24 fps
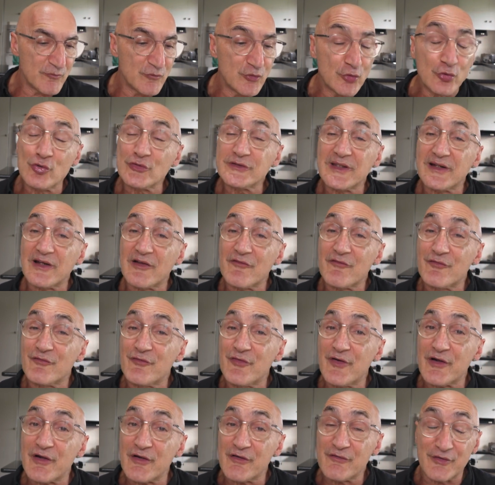looked at a
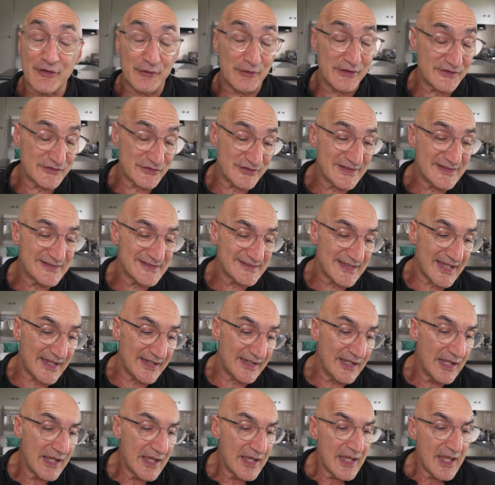very, very interesting
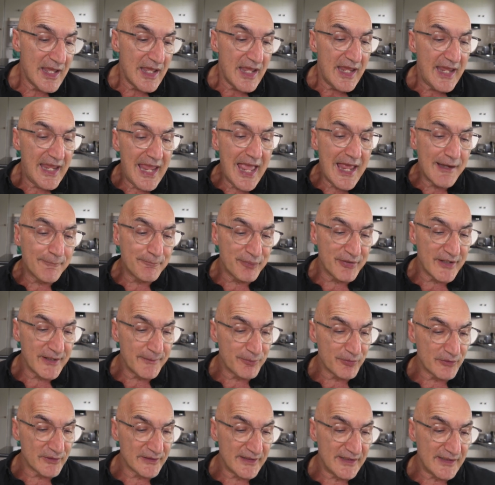study. He had
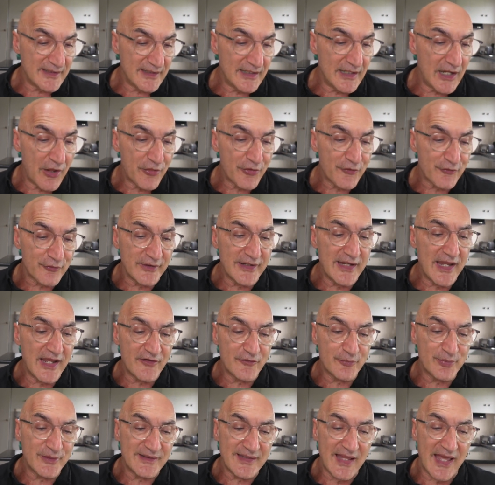people eating 3
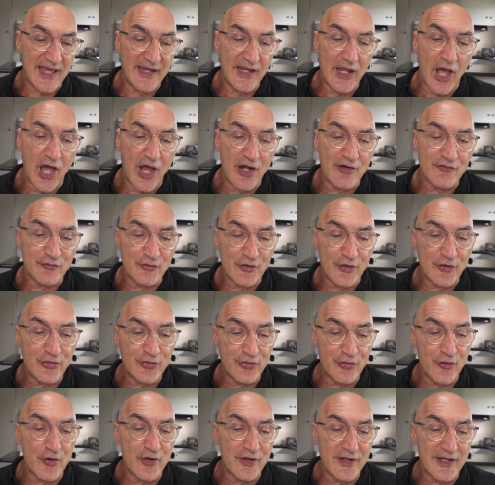eggs per day over a
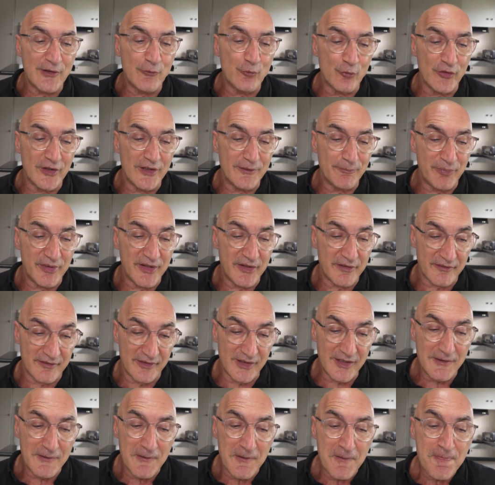13-week
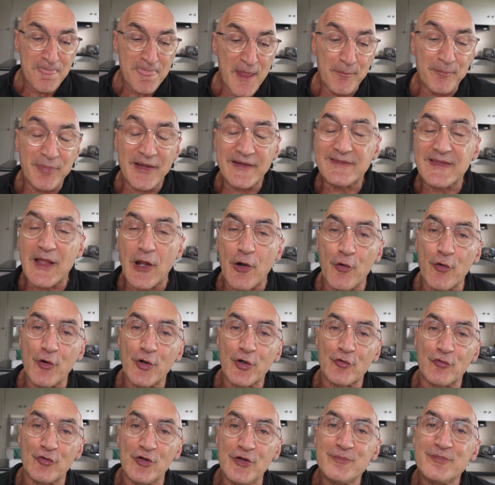period, but they were
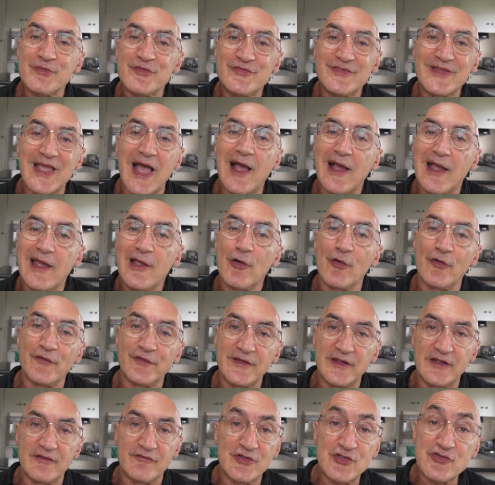a group of young, healthy
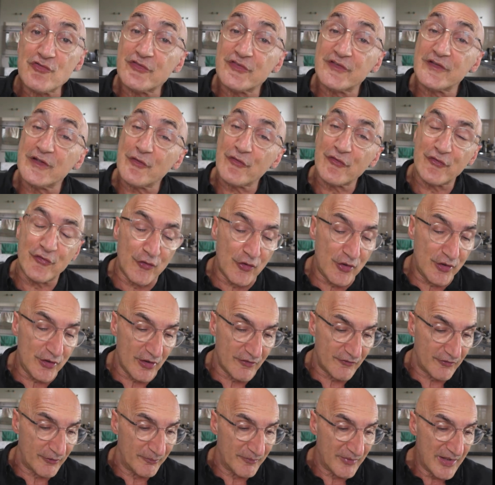individuals, and there was 30
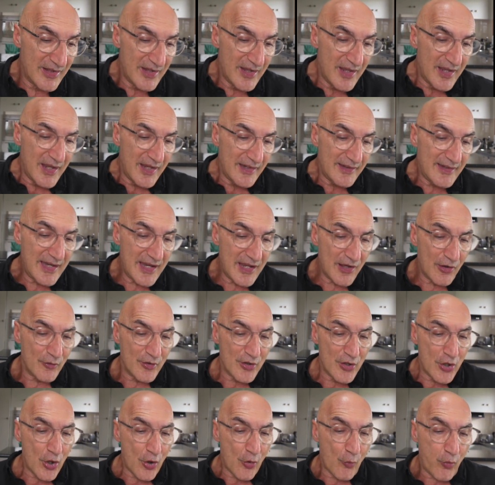of them. Now,
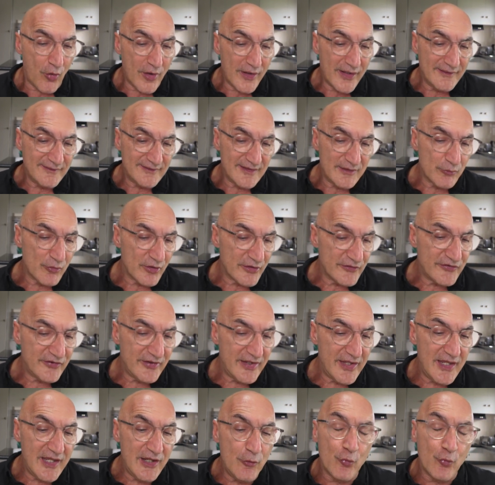what he did was he